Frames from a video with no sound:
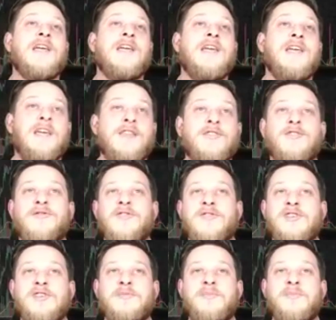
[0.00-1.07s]
Ether
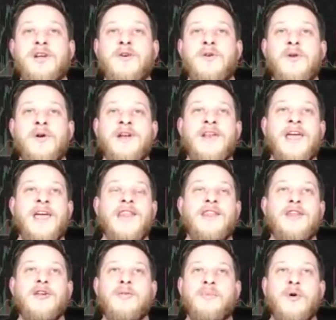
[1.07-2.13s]
versus Bitcoin,
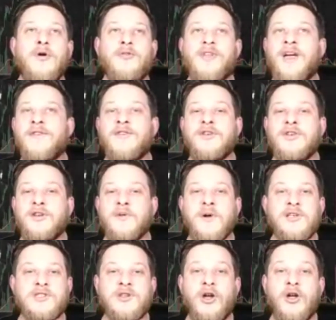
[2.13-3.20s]
and they both have a
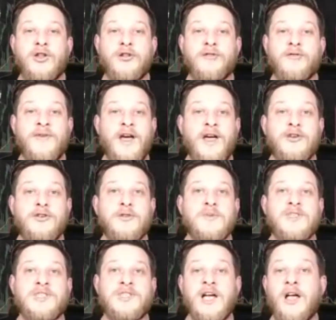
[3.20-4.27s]
US dollar value
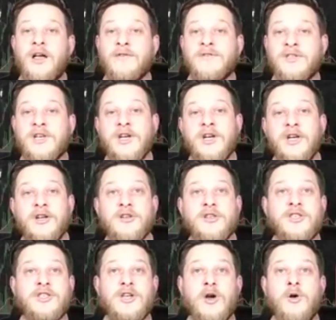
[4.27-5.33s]
themselves.
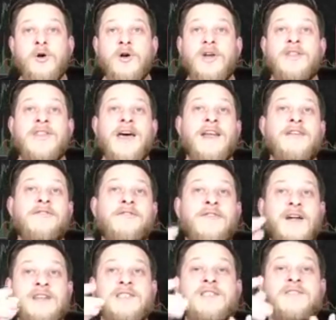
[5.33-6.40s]
So that
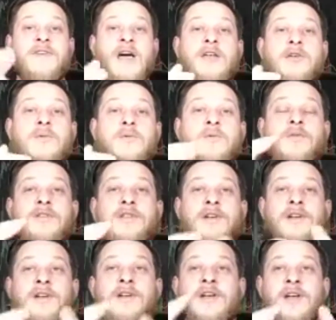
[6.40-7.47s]
affects the value,
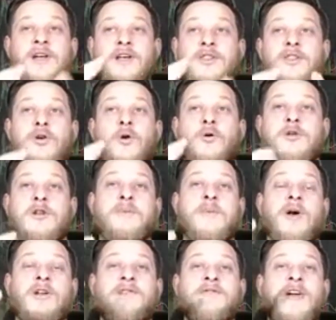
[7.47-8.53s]
the
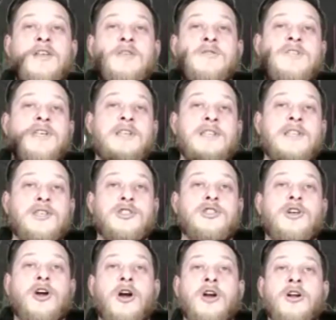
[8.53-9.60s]
corresponding values in this
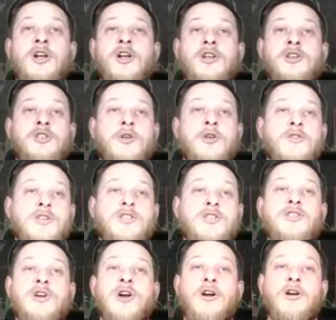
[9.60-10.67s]
chart. So this
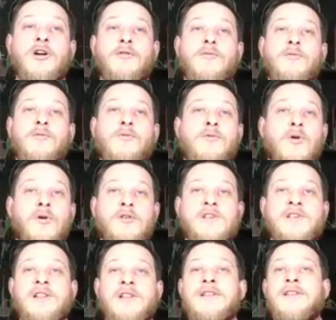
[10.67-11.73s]
chart
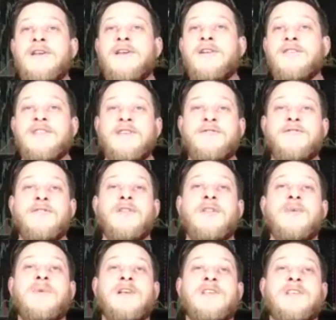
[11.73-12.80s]
rolls a little differently
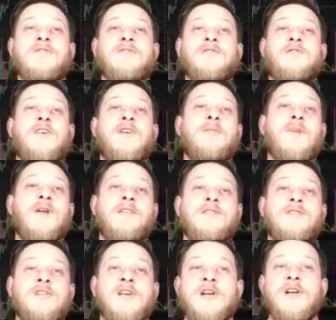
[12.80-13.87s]
because of those fundamentals.